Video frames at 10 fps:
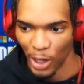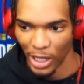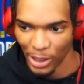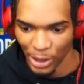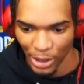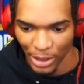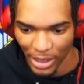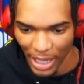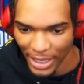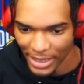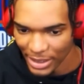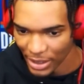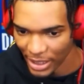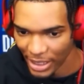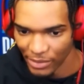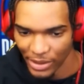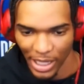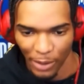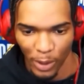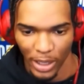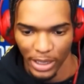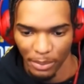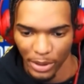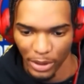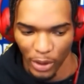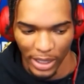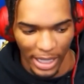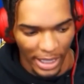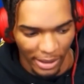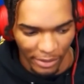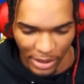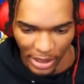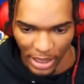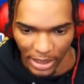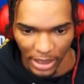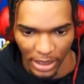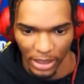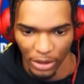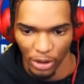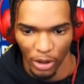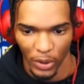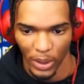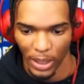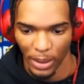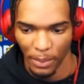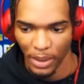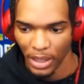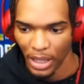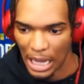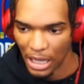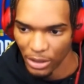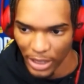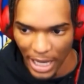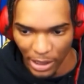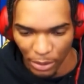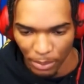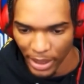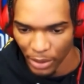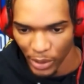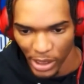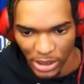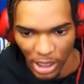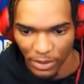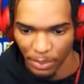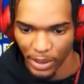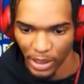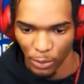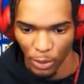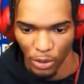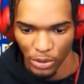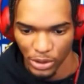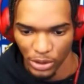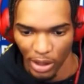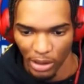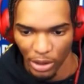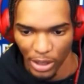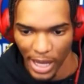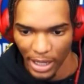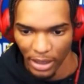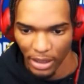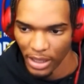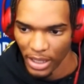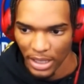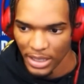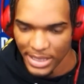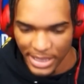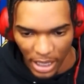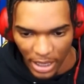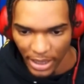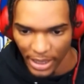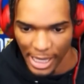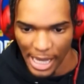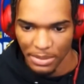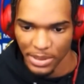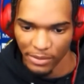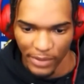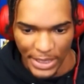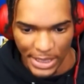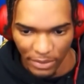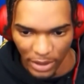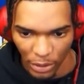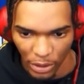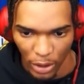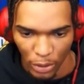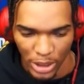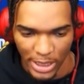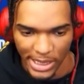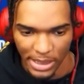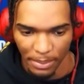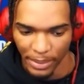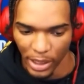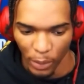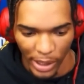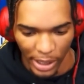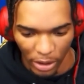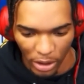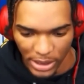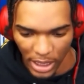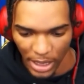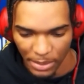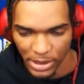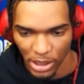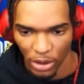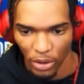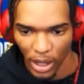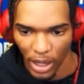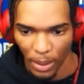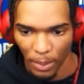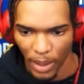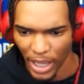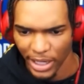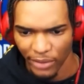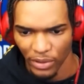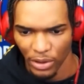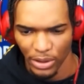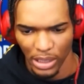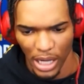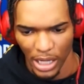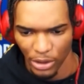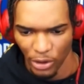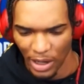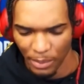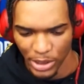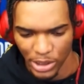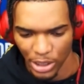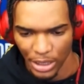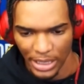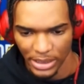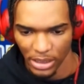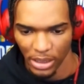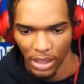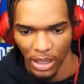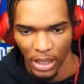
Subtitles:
know, I learned I didn't necessarily get everything I wanted. You know, I got everything I needed. You know, I learned how to make reads off the pick and rolls. You know, I learned how to stunt in the gaps defensively, you know, just be aware at all times. So I definitely learned a lot. You know, I matured as a